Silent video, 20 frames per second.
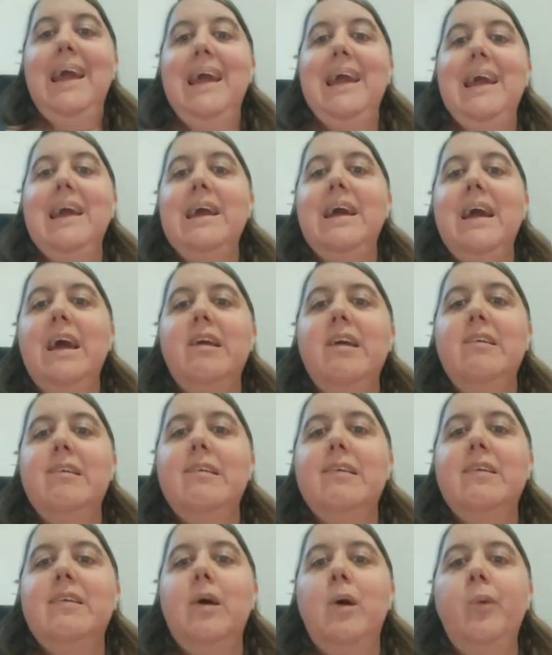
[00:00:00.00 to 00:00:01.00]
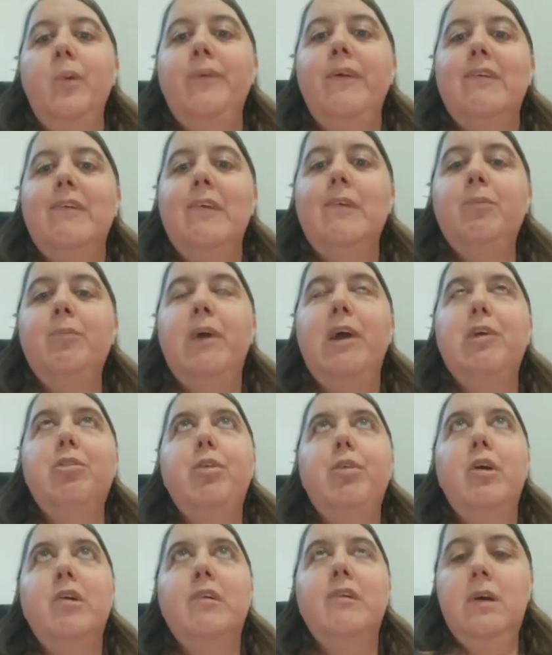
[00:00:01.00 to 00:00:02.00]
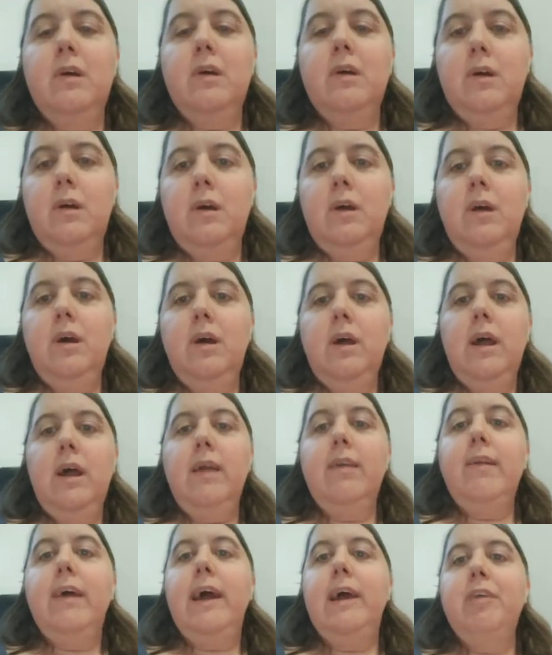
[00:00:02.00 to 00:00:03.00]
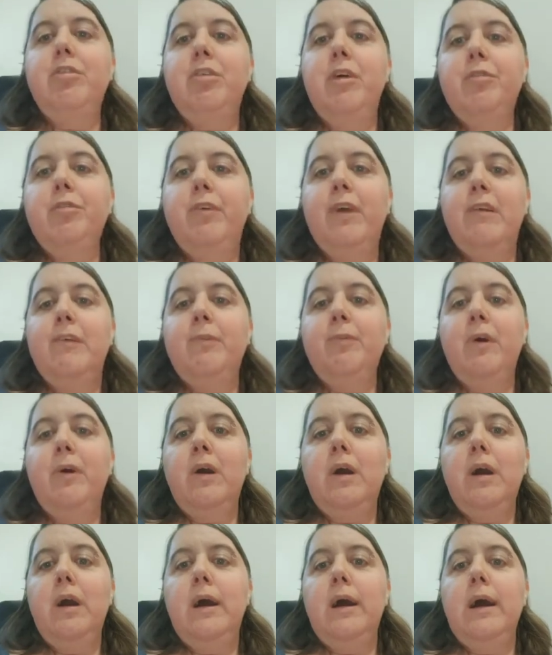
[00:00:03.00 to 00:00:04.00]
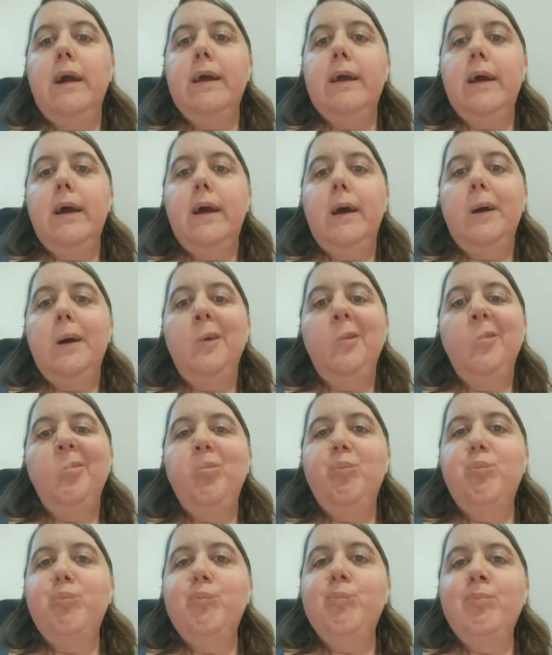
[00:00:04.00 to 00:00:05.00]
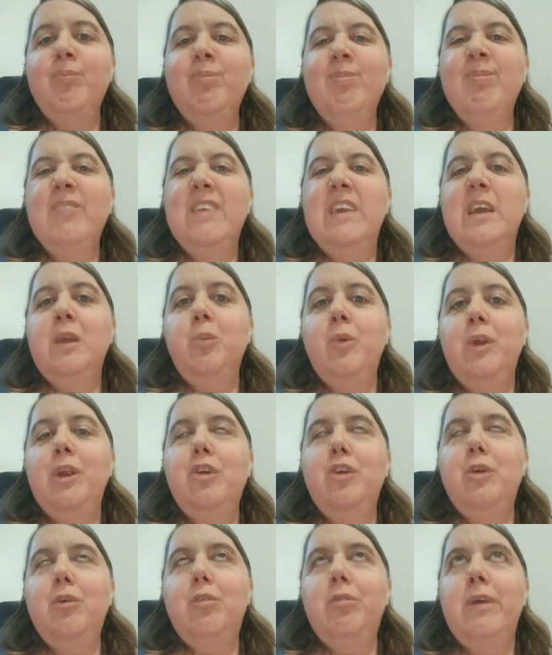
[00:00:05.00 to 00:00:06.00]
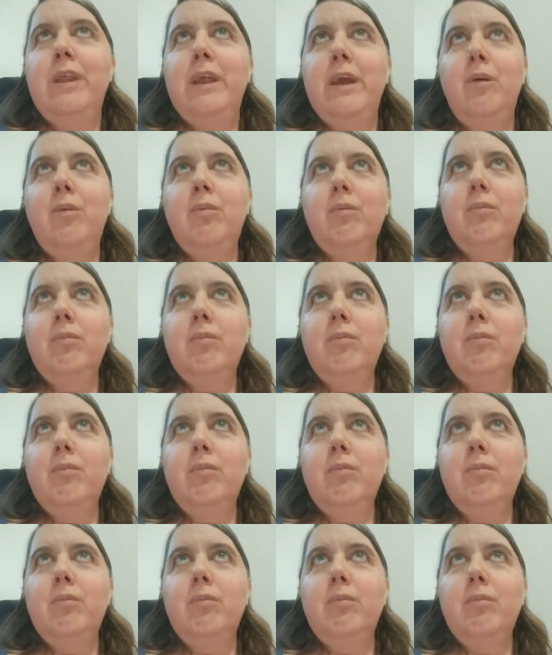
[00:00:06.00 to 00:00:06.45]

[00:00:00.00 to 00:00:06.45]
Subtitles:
Hey guys, so this is my first live on Facebook. I didn't want to do a video.